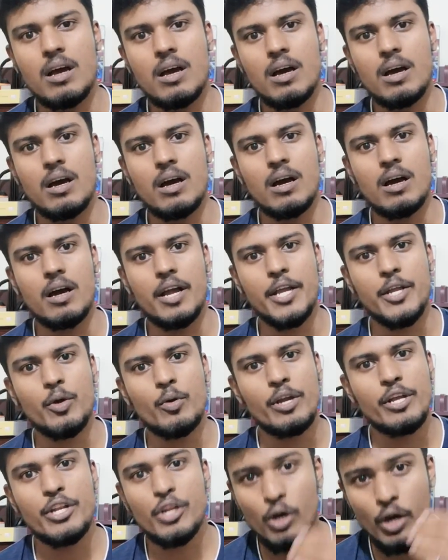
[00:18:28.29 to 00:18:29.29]

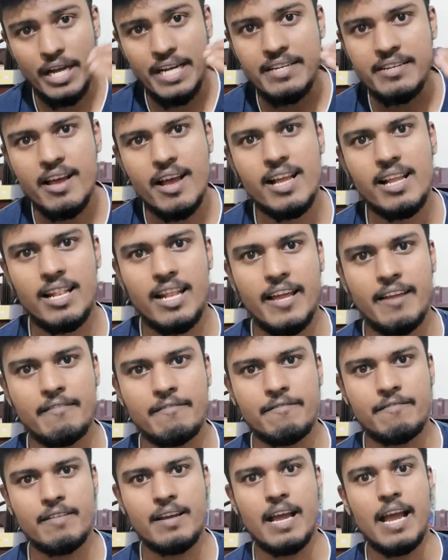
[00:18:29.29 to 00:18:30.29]
in your entire
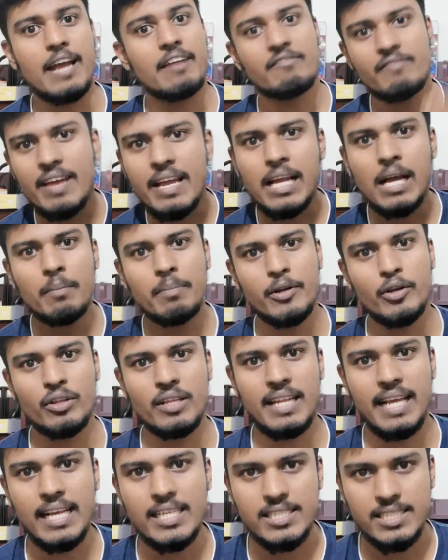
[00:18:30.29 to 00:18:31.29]
life and wake up
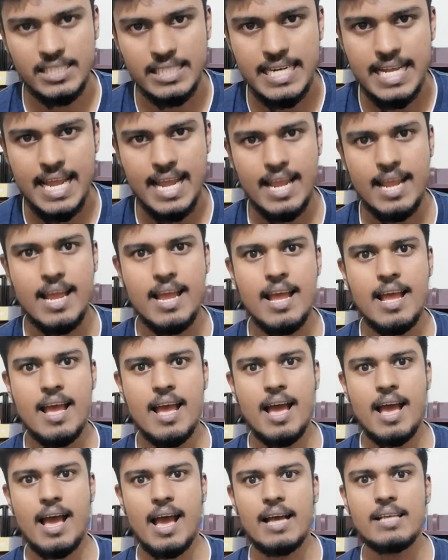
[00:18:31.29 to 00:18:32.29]
into the next day
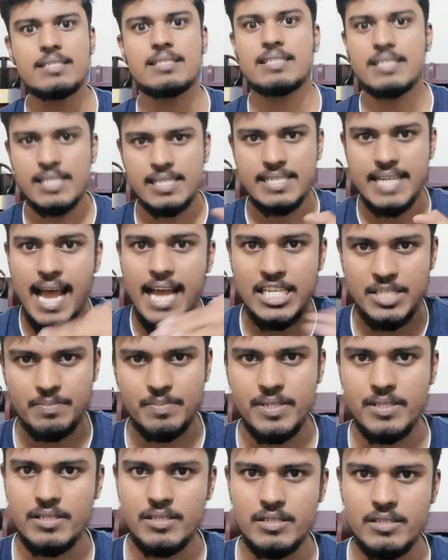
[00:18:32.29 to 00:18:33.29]
as a
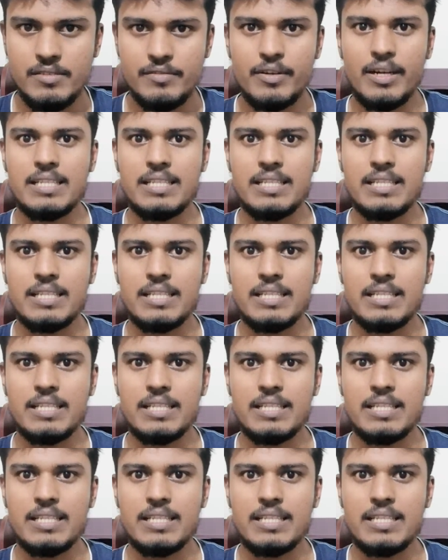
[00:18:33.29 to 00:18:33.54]
dash person.